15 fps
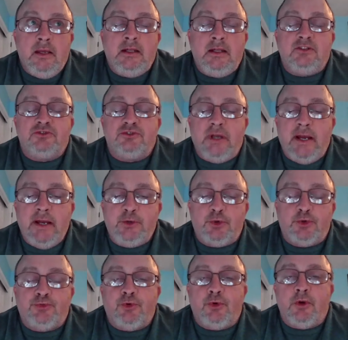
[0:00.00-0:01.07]
it is
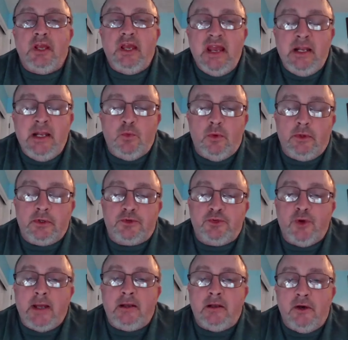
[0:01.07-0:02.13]
dangerous for anyone to
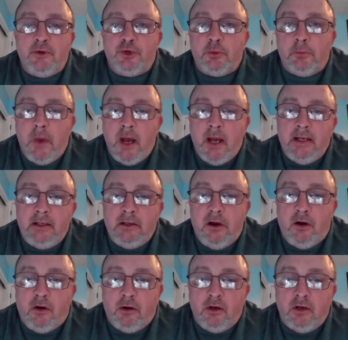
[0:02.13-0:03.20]
try to undermine
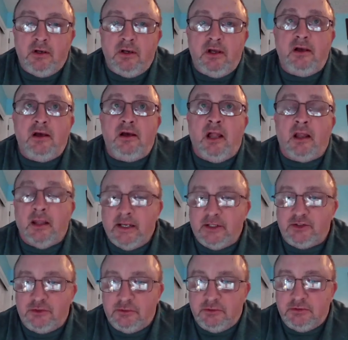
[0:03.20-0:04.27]
our
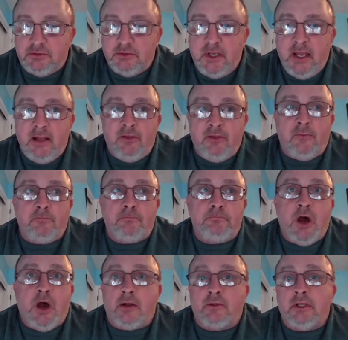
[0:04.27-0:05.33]
elections. And the
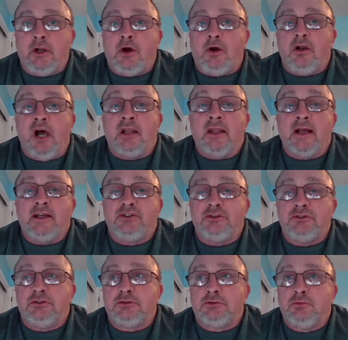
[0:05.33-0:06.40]
thought that our
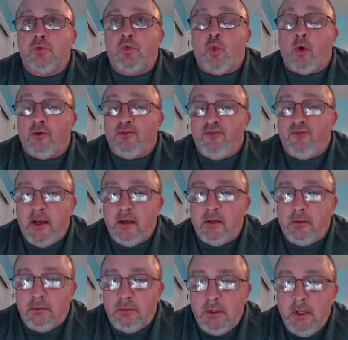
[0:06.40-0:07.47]
elections weren't
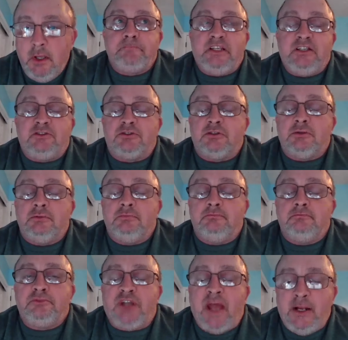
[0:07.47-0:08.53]
fair is
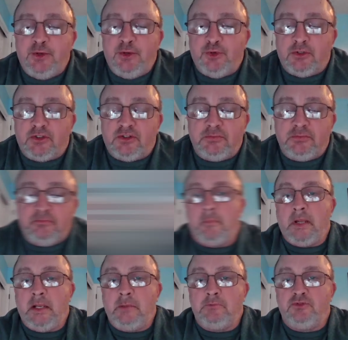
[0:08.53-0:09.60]
dangerous.
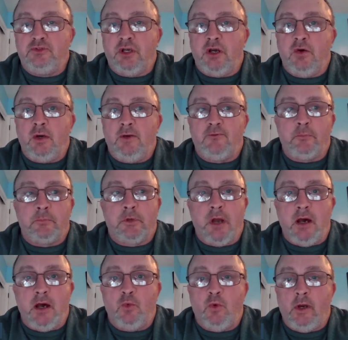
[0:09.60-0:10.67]
My name is Joe. I'm from
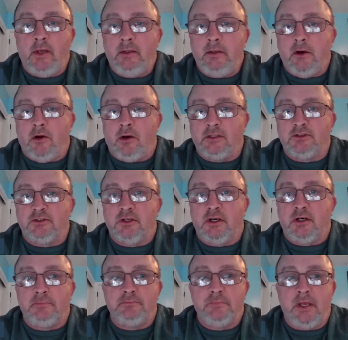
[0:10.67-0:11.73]
Conway,
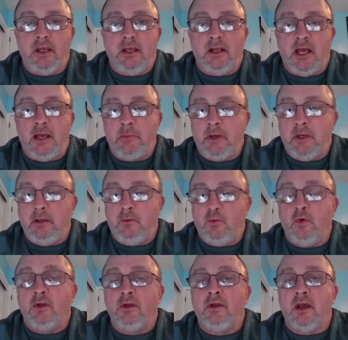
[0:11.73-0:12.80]
Arkansas, and I'm a
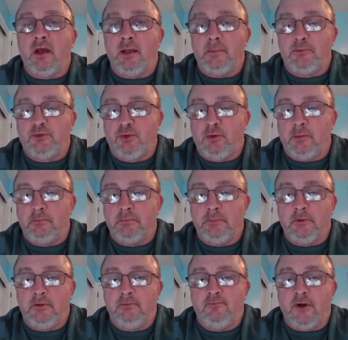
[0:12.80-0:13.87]
one-time Trump
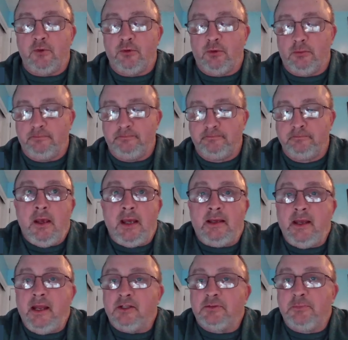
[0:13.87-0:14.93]
voter. I
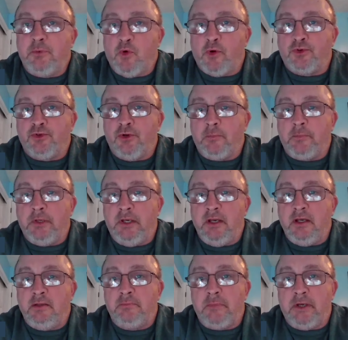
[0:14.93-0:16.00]
can't support Trump
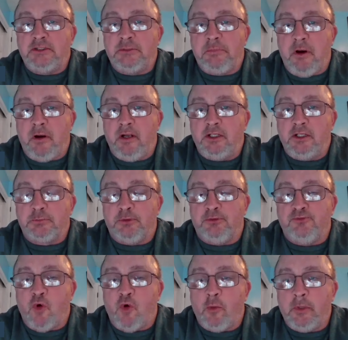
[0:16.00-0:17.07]
again based upon his
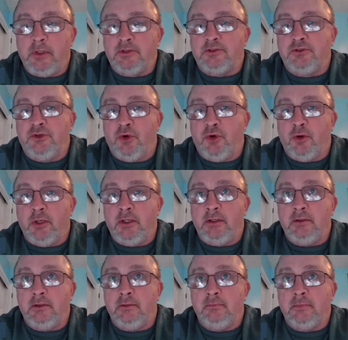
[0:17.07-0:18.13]
performance
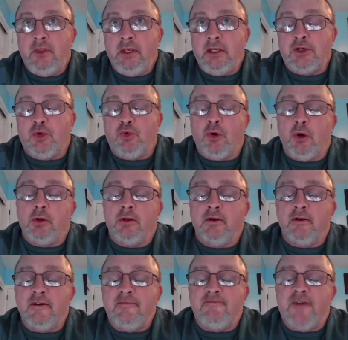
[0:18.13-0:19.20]
during the
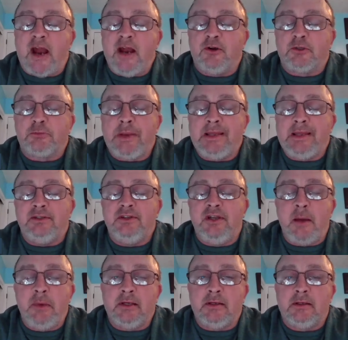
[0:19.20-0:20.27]
coronavirus
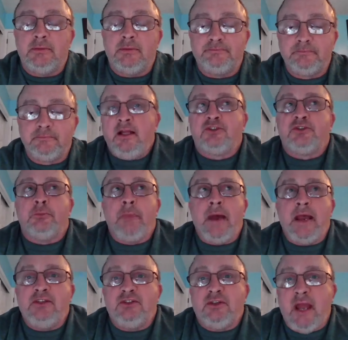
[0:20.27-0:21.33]
pandemic. It's
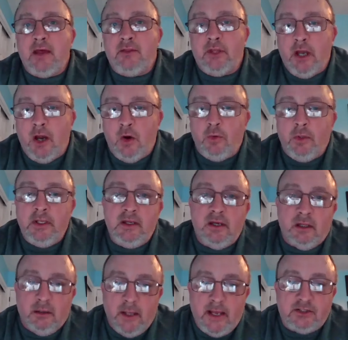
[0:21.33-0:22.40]
amazing how the only
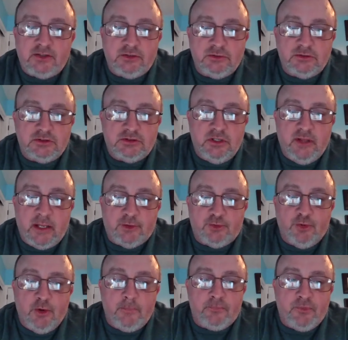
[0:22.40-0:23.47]
elections that
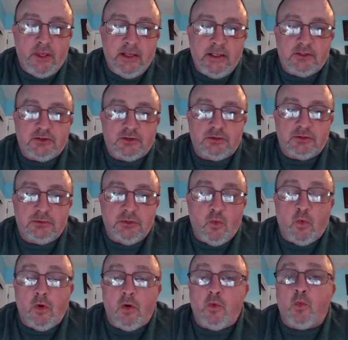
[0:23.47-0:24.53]
Trump thinks
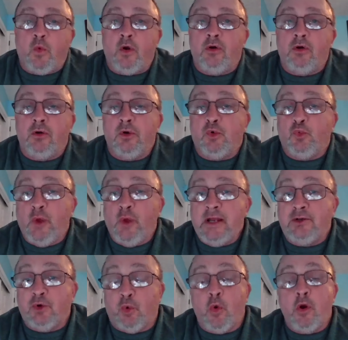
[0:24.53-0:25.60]
were
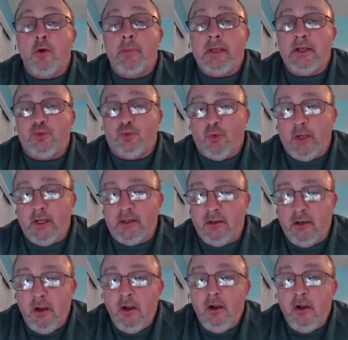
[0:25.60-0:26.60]
rigged or will be rigged